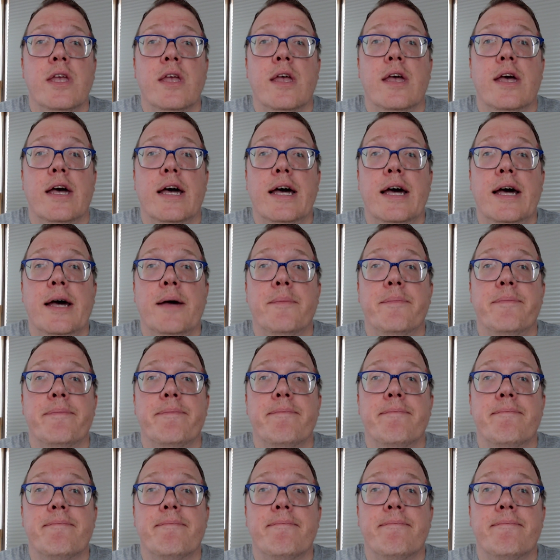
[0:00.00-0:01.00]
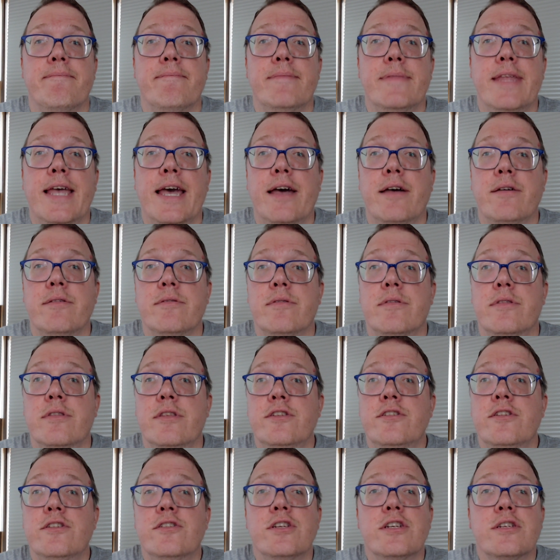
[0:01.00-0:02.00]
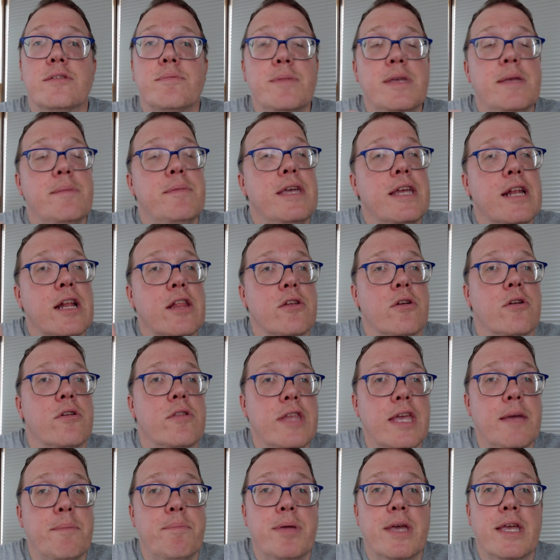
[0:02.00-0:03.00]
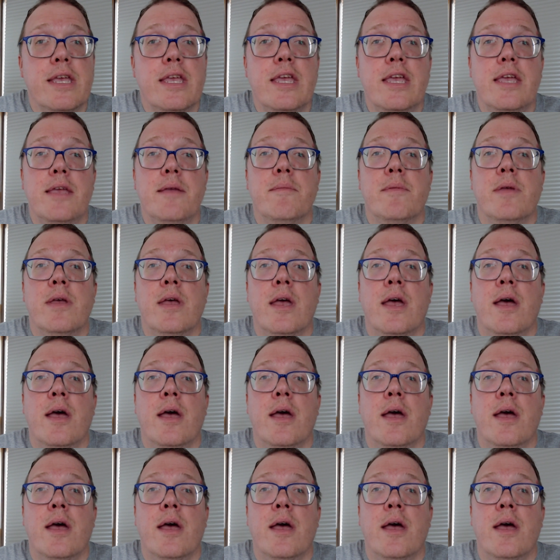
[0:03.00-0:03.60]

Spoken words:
Now, this is just me being a little nitpicky,